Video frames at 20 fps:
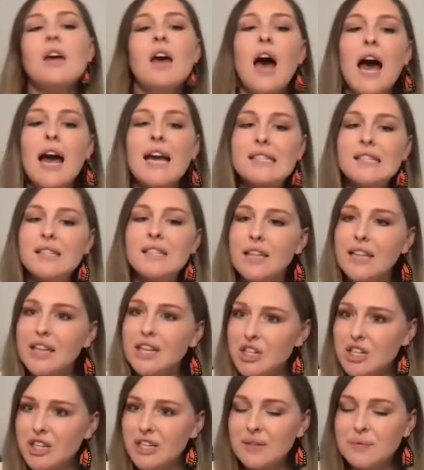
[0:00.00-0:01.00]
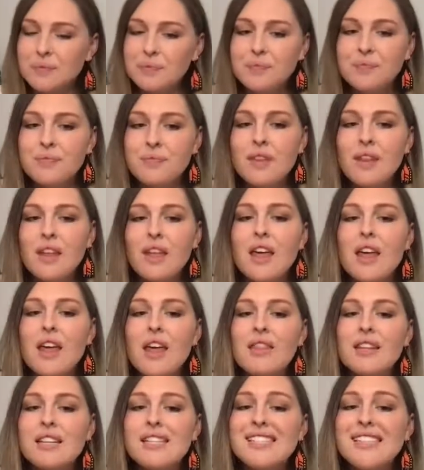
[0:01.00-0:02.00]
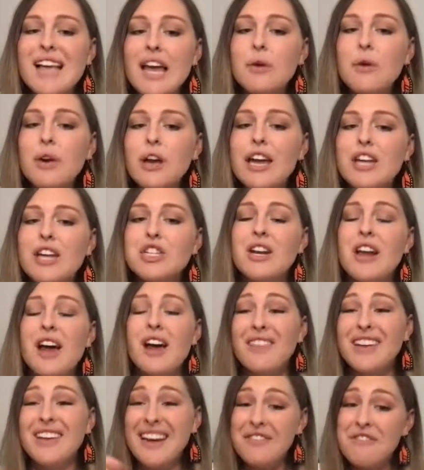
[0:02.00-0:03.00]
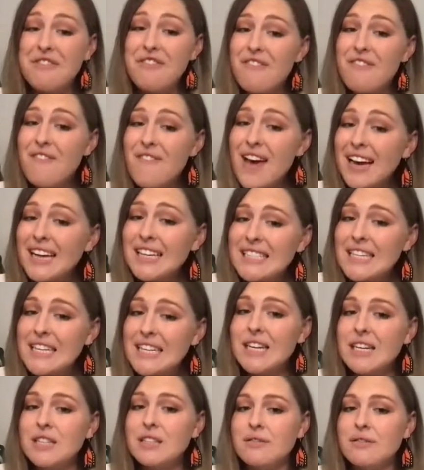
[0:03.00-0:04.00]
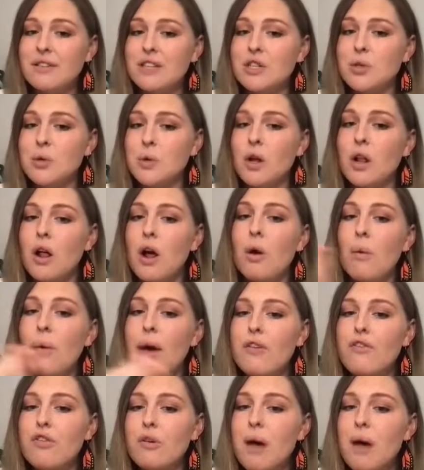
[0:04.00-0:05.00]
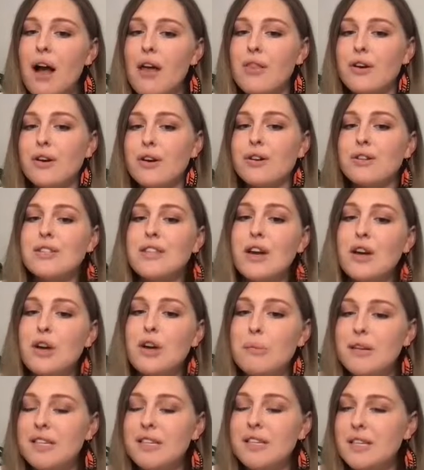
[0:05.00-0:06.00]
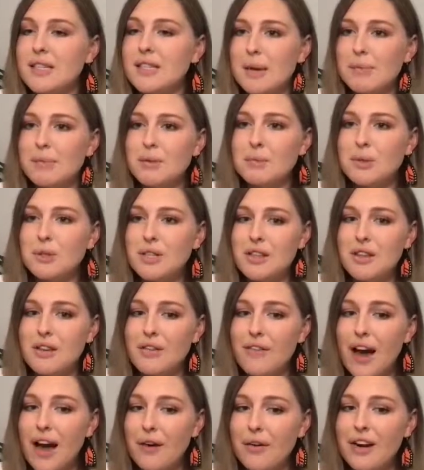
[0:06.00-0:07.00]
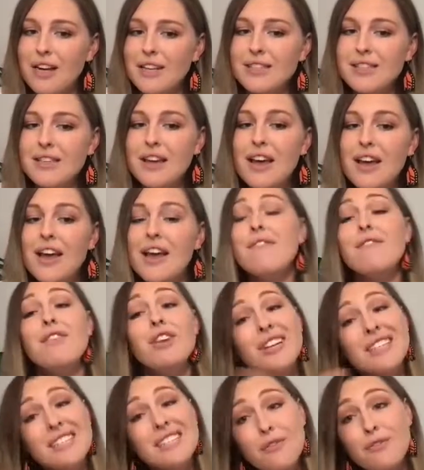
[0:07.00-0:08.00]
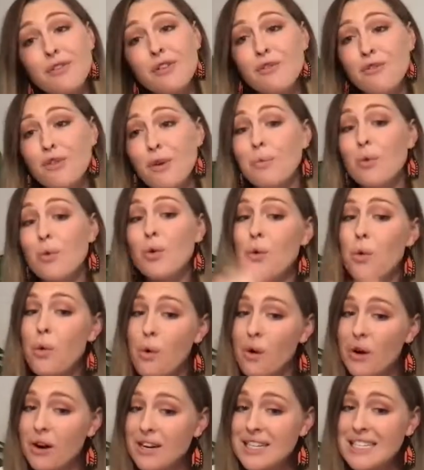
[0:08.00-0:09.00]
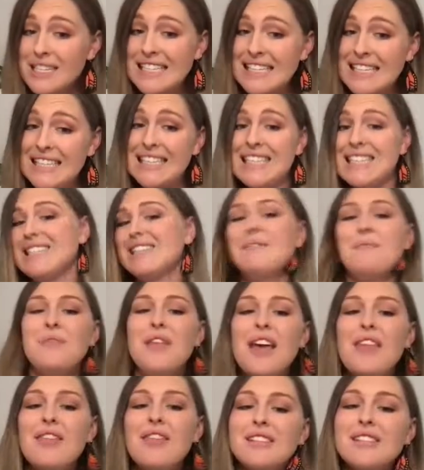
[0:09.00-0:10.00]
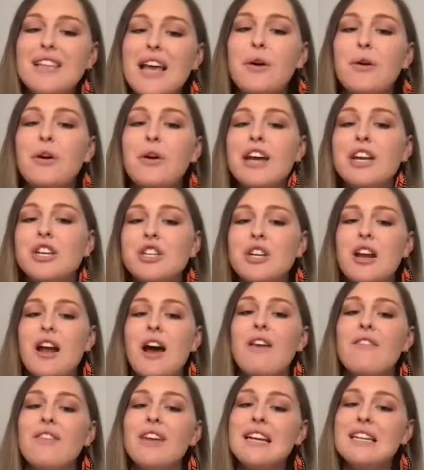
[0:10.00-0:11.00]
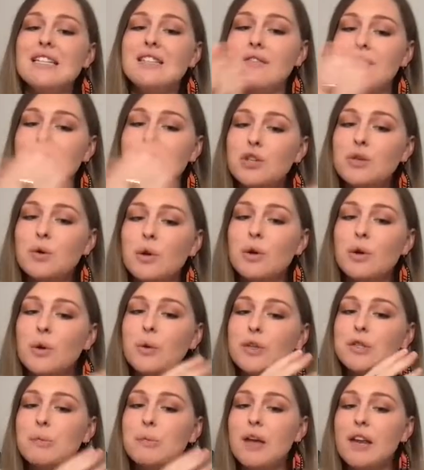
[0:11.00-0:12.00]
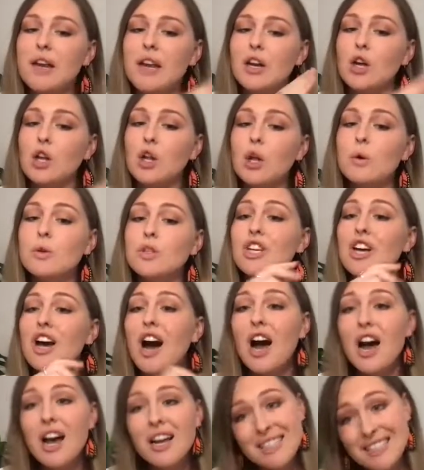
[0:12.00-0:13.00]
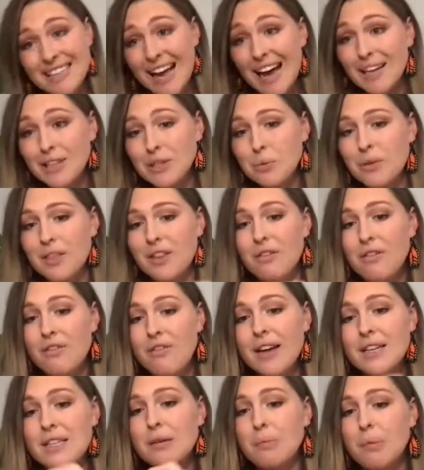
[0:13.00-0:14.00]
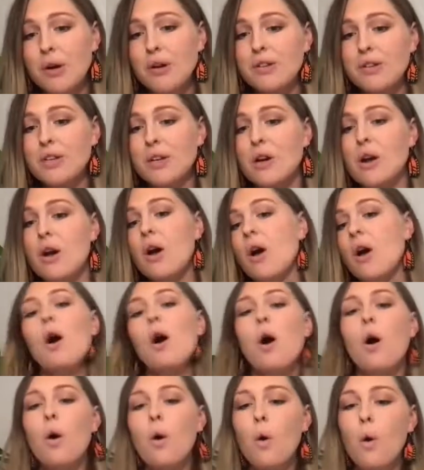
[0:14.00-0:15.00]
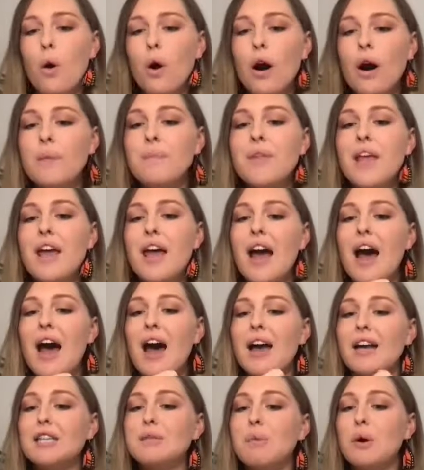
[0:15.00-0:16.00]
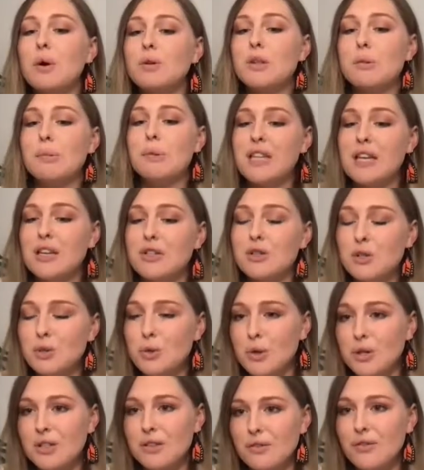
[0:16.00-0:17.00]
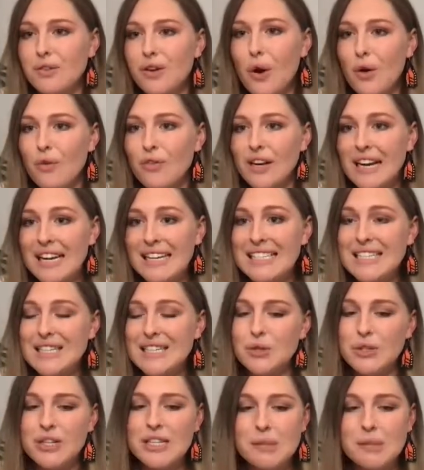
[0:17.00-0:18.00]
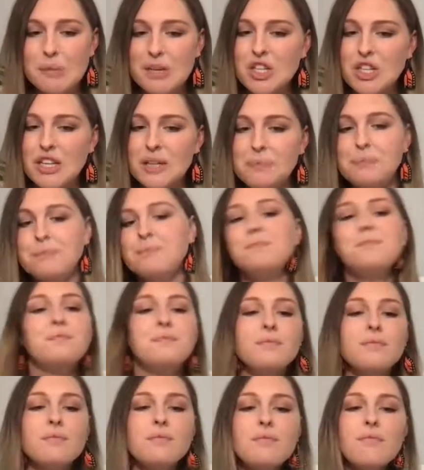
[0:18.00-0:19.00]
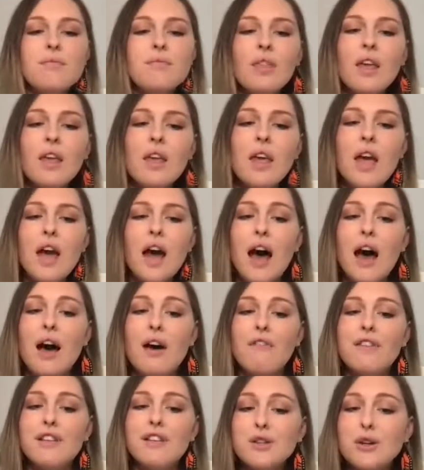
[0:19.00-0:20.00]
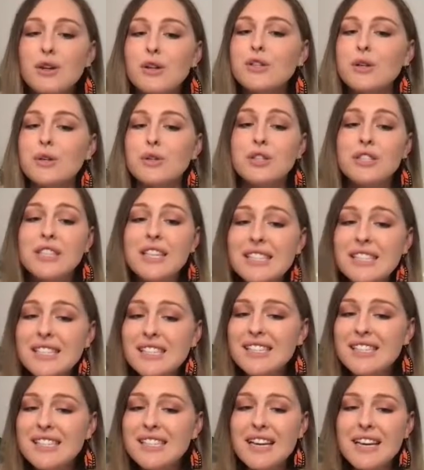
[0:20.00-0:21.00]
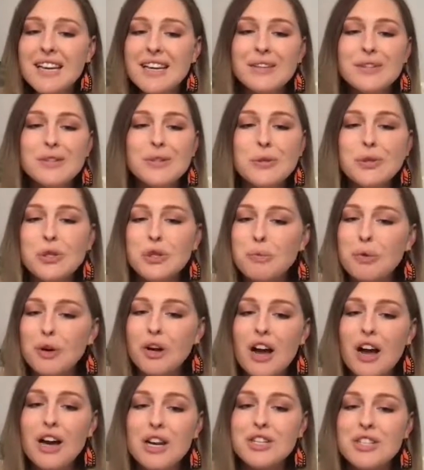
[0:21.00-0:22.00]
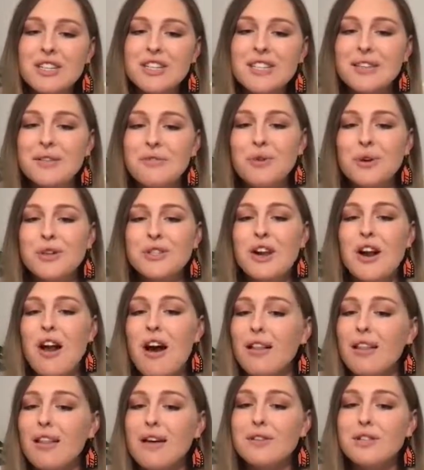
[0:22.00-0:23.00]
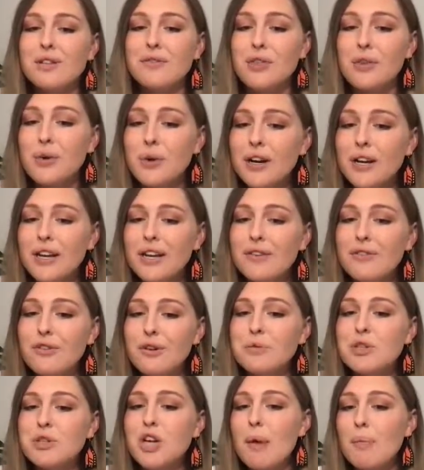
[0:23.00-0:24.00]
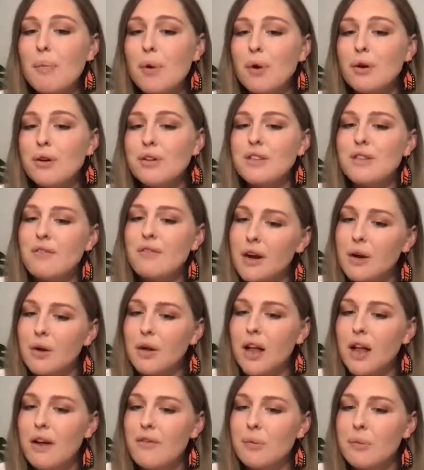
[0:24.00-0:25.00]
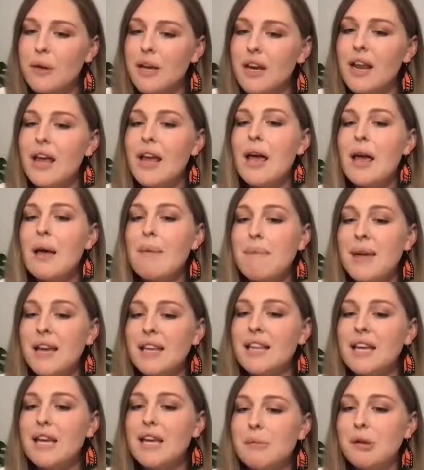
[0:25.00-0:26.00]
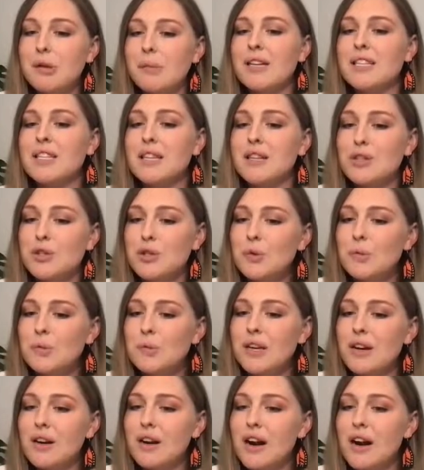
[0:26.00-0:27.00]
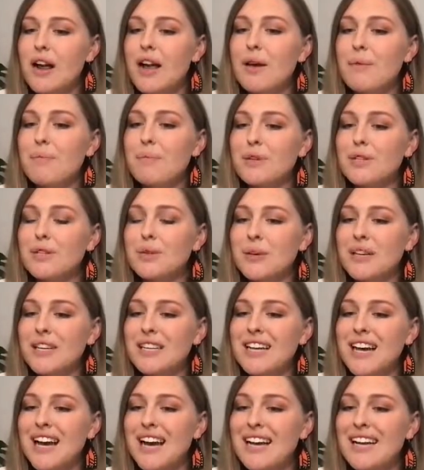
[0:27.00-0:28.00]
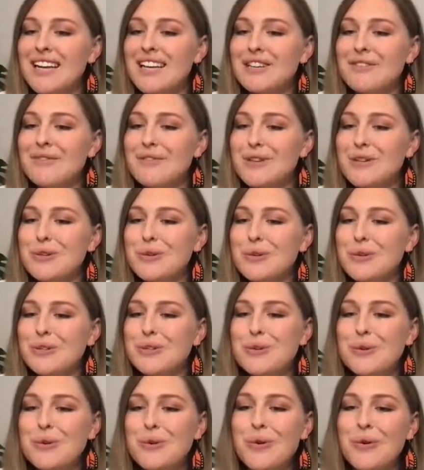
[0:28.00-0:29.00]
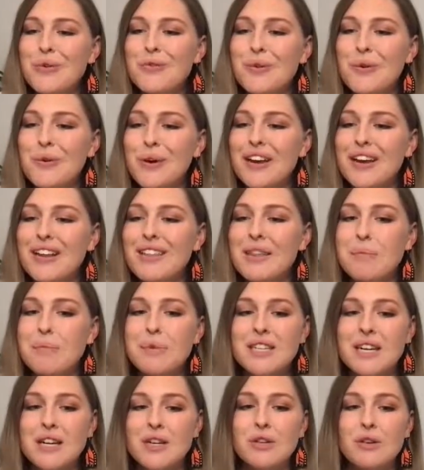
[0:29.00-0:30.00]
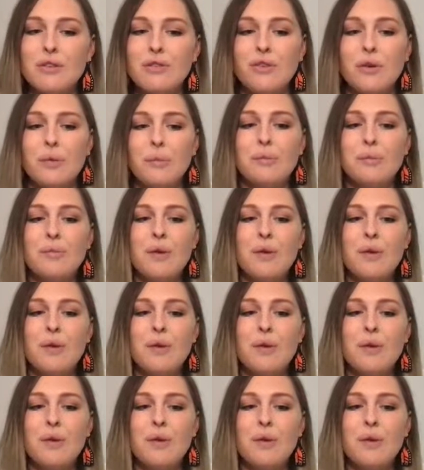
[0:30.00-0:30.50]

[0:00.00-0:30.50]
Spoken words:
Isolation, the segregation of an infected individual away from others that could be susceptible to the virus. Very different from quarantine, the segregation of an individual who has been in close contact with an infected person or exposed to potential source of COVID-19 transmission. Physical or social distancing, social precautions enforced on all levels of authority, from shop owners to federal government, mainly implementing the 2 meter between individuals to avoid the potential for